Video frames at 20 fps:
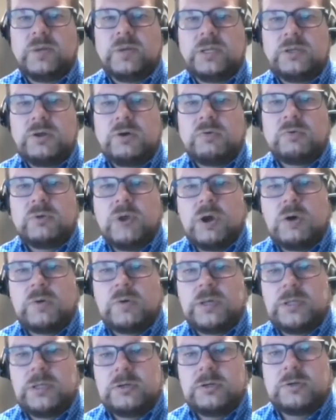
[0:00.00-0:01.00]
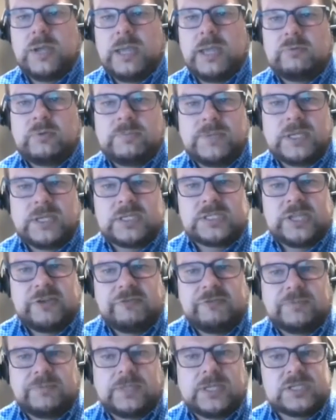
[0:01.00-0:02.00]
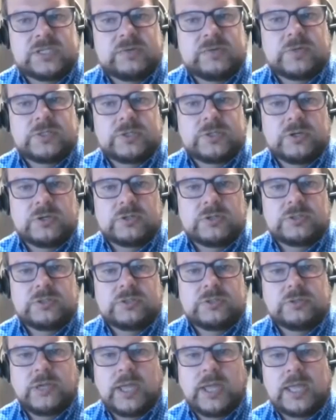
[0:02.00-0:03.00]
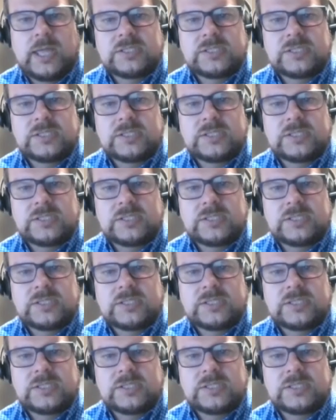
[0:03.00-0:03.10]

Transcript: we don't know when Ukraine will be a safe place to return to.